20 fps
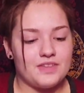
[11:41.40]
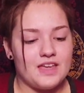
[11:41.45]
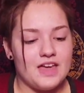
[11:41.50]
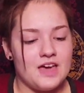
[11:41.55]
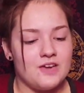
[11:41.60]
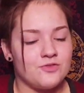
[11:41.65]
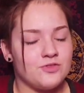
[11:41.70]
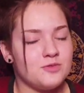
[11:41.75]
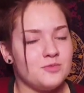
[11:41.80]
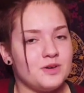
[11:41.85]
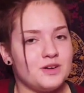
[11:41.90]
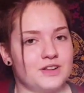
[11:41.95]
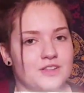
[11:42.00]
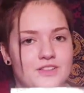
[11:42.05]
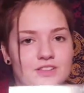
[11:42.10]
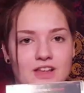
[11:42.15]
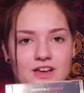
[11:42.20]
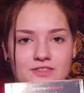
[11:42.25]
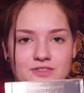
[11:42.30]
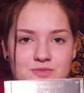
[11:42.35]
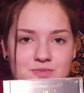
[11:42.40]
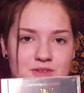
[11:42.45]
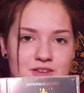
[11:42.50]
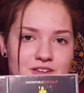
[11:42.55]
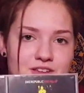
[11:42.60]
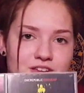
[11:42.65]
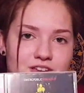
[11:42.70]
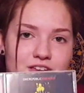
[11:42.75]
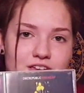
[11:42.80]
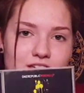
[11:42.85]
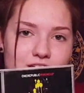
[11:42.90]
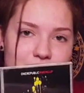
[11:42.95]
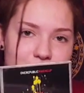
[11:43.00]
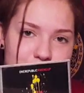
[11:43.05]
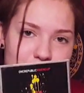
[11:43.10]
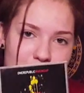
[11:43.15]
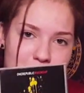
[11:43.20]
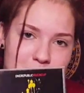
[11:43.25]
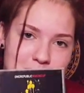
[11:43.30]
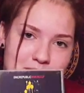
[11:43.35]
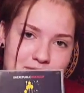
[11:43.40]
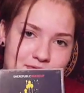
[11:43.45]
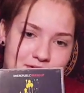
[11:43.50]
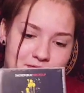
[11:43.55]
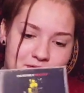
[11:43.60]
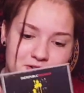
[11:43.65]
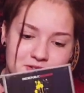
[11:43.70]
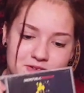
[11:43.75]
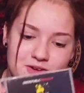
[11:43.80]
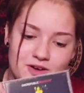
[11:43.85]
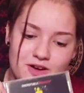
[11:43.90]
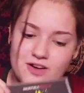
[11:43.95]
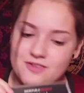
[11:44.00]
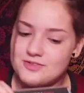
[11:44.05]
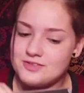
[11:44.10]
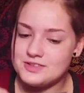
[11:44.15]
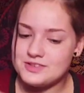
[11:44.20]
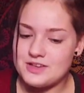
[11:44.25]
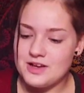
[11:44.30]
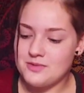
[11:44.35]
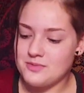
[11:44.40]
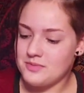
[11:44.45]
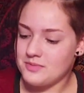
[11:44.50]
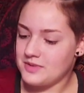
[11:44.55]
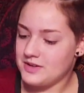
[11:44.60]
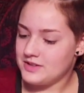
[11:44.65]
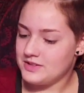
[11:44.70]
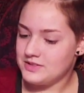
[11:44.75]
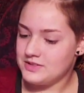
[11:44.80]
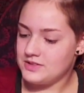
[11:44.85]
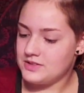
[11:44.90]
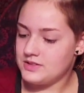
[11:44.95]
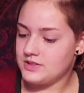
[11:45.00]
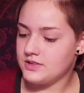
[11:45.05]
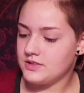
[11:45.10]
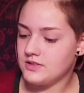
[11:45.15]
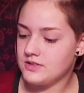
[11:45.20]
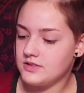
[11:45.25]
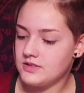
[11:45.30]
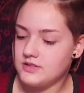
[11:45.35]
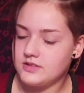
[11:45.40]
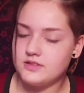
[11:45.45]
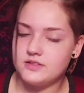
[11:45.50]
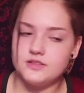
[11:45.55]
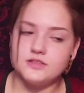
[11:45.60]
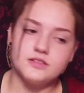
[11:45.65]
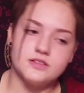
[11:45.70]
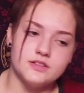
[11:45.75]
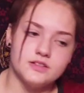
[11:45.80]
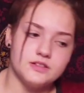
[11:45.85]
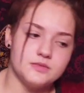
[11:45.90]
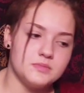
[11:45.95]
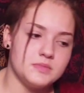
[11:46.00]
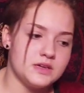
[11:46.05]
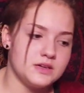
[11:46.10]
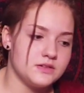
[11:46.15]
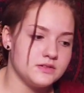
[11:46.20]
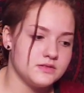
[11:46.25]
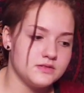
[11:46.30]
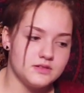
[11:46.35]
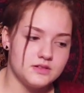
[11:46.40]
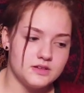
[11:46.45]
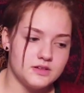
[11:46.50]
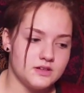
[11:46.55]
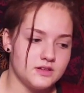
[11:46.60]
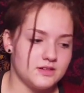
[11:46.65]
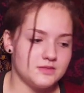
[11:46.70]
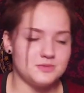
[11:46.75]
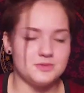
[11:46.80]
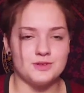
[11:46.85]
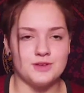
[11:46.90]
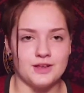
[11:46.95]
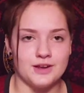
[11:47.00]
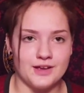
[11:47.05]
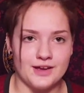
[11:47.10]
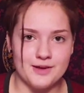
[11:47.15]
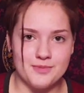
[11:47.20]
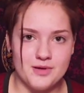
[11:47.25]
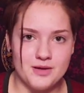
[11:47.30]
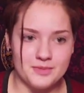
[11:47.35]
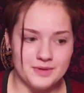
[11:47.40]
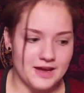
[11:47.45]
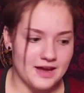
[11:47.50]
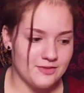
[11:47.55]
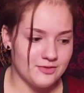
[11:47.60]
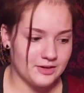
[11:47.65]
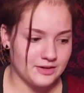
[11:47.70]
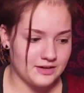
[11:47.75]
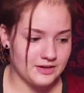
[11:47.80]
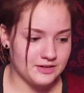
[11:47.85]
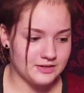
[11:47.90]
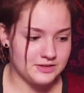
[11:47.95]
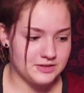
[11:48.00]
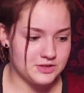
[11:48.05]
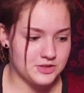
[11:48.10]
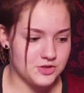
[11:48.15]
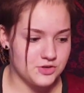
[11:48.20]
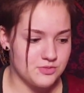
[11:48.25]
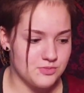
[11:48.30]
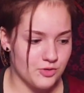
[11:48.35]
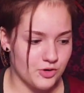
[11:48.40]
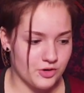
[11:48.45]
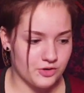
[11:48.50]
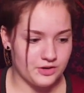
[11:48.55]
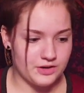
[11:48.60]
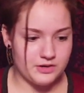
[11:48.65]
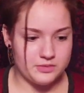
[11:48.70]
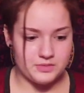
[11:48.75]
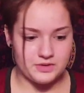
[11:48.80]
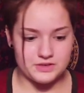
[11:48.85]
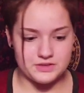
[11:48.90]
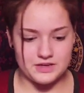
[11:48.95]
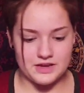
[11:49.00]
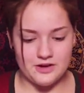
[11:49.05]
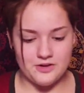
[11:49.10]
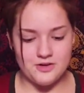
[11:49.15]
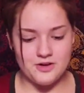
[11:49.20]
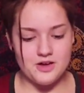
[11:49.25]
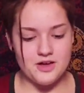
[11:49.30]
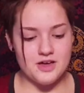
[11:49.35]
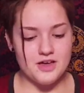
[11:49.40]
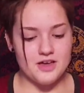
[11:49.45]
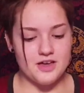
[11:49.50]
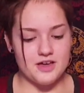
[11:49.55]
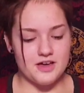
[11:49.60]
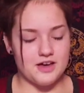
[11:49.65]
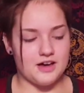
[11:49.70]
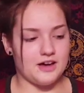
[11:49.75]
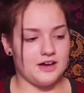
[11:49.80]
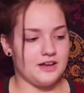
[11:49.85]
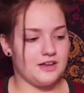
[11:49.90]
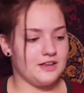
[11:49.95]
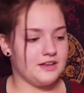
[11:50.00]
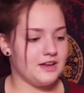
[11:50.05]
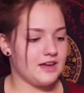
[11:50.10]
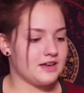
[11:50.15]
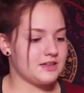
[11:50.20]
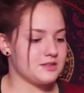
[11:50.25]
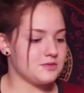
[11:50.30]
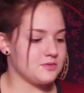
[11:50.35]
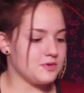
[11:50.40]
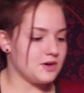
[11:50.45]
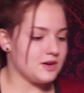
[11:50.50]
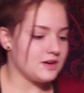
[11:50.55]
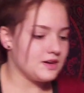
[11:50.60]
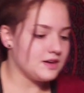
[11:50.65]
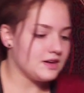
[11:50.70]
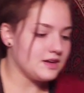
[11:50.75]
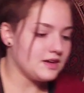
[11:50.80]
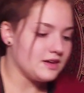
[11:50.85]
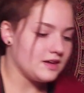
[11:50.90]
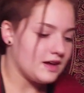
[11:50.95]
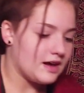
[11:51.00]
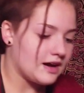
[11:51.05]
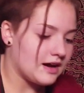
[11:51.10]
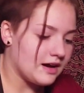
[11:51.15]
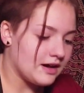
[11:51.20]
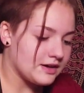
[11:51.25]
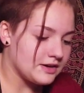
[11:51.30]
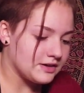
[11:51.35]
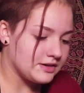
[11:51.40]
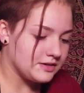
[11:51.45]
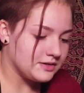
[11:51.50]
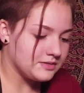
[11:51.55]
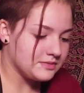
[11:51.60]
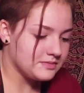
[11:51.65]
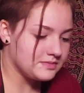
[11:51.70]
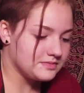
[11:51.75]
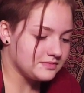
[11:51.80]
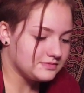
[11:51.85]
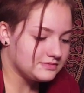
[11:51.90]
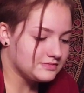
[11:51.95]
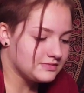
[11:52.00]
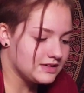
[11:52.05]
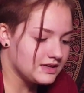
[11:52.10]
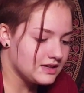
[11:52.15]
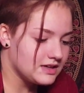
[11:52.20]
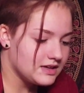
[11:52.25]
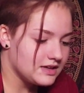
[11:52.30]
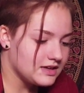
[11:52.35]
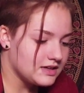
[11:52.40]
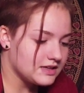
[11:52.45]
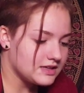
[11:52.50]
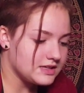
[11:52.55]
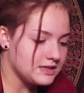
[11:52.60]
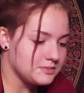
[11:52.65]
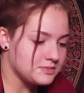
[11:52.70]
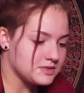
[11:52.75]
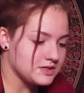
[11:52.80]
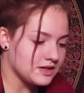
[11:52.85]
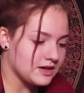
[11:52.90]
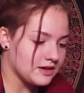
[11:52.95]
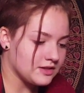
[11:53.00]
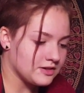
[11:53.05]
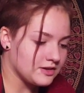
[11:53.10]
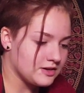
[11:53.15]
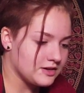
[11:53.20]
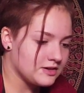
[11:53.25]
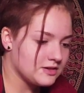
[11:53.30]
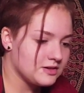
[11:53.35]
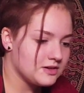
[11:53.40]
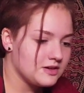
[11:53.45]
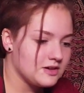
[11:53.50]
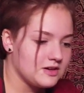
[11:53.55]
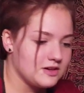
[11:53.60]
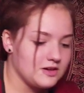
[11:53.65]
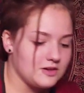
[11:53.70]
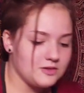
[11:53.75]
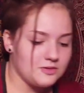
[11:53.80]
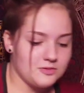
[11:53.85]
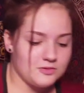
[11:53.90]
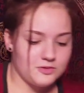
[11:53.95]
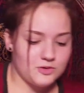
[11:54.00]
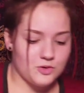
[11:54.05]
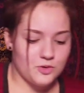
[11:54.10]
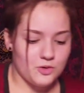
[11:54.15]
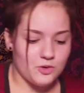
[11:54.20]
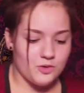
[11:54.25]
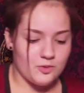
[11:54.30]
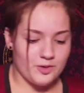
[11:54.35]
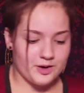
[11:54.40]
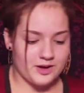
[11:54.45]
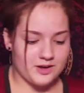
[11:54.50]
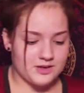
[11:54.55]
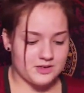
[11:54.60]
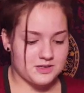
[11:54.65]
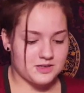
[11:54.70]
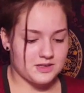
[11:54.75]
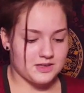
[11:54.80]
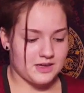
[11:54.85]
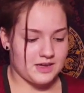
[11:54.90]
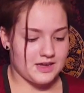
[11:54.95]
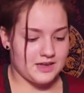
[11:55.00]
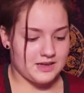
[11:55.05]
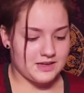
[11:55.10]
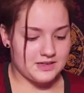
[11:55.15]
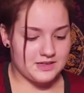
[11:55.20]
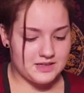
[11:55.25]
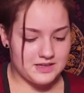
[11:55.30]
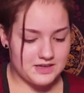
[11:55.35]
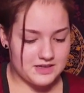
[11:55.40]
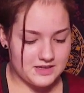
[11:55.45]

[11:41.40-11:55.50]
Everybody Loves Me is probably my favorite song off of this album because me. Just kidding. I probably have like at least 2 Mortal Enemies now. Next one, I gotta Keep Together. Whew, we're getting to the end.